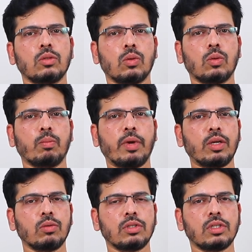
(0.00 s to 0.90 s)
So
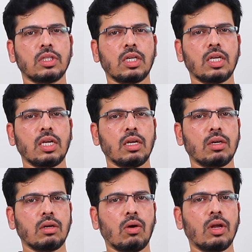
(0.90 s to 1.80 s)
microsurgery
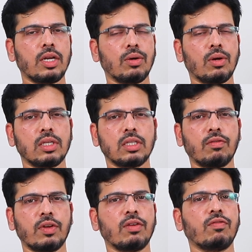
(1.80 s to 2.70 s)
and all in all is
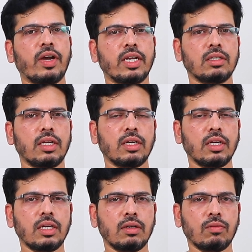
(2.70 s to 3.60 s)
a very fine
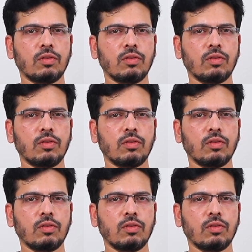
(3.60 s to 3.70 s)
technique